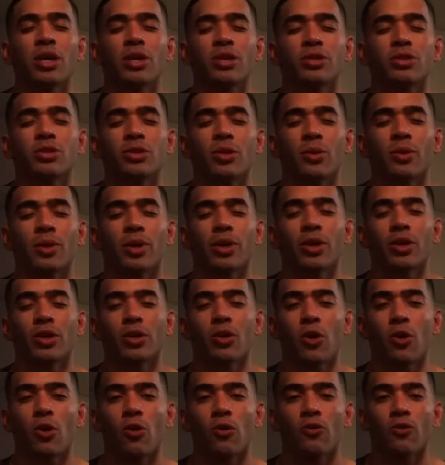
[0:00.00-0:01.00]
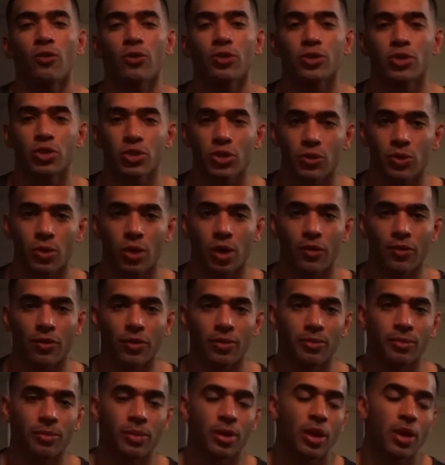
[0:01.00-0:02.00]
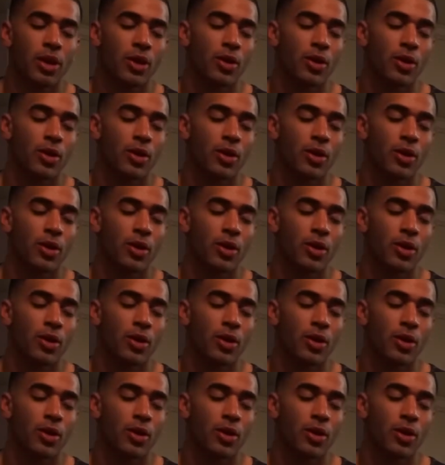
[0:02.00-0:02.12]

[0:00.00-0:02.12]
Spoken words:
So we're going to go over two of them.